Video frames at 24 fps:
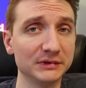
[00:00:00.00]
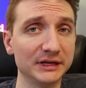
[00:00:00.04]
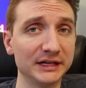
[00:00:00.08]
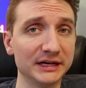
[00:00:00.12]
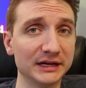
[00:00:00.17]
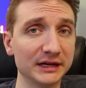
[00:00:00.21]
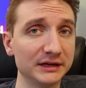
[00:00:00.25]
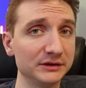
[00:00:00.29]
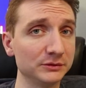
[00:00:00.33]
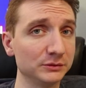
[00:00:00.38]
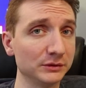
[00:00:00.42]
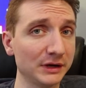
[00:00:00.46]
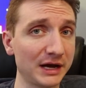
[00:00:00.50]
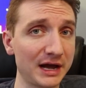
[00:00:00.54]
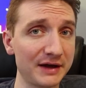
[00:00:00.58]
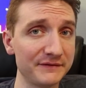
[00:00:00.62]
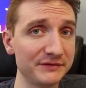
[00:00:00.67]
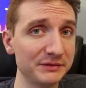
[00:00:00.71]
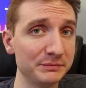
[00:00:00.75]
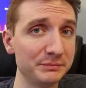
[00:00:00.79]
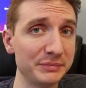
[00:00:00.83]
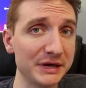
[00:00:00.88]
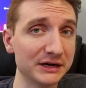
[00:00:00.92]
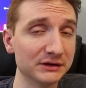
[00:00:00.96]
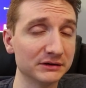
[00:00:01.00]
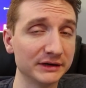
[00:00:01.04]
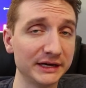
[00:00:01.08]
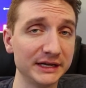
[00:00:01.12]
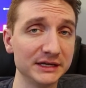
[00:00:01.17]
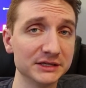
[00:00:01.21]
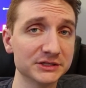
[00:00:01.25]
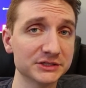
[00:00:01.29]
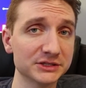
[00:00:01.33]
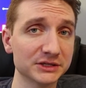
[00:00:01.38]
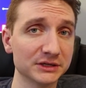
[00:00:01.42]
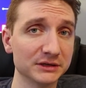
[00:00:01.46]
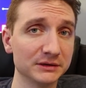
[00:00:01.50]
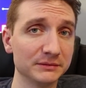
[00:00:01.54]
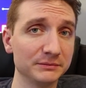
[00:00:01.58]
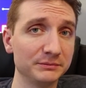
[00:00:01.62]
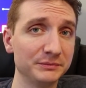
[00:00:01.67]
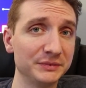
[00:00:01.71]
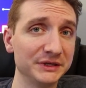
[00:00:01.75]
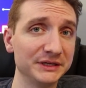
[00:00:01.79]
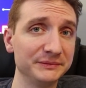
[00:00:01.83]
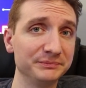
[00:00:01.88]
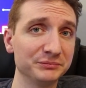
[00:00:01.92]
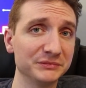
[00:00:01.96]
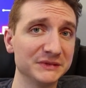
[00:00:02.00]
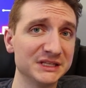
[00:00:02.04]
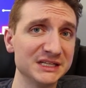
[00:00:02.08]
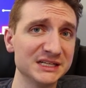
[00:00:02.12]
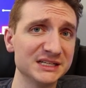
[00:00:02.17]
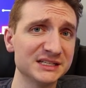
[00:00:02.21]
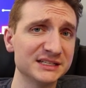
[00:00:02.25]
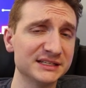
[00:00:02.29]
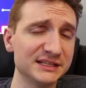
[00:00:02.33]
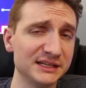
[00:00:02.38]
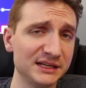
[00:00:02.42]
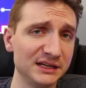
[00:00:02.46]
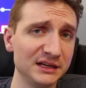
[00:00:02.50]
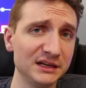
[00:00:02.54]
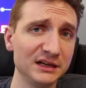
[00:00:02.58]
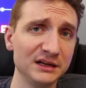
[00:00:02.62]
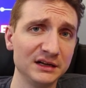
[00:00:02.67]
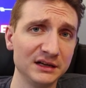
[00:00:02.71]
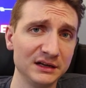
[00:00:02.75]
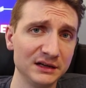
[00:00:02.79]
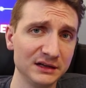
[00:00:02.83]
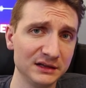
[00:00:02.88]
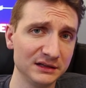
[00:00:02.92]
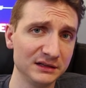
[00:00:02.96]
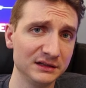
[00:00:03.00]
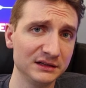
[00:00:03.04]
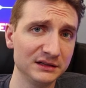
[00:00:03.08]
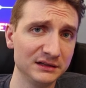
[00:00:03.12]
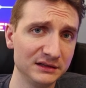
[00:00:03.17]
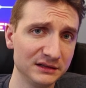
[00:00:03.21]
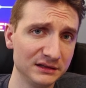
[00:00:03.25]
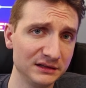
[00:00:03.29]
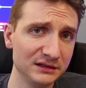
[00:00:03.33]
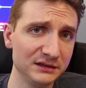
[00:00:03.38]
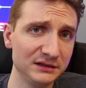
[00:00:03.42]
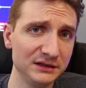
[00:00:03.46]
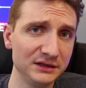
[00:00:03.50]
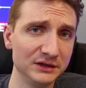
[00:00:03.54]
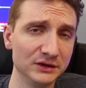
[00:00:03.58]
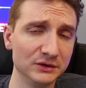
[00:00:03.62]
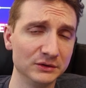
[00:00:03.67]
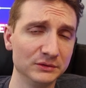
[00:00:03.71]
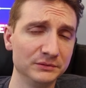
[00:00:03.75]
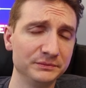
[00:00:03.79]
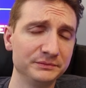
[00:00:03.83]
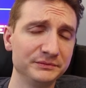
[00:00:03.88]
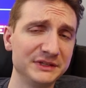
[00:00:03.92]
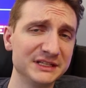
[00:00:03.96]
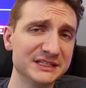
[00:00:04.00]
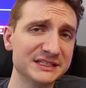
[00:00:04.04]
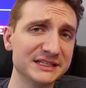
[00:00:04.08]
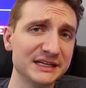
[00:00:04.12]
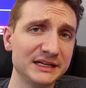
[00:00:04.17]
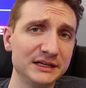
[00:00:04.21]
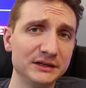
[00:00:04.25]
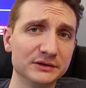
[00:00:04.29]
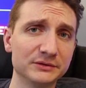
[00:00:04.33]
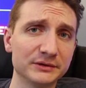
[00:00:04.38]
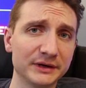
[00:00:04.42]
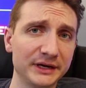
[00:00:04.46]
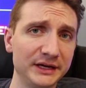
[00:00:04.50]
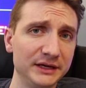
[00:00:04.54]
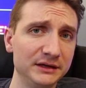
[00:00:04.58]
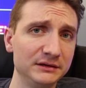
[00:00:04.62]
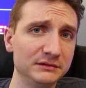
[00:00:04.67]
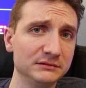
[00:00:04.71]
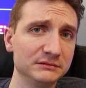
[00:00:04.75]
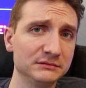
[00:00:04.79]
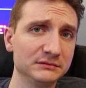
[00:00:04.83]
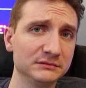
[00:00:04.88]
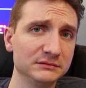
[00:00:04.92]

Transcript: And I don't have a better answer. But this, you know, this ain't great.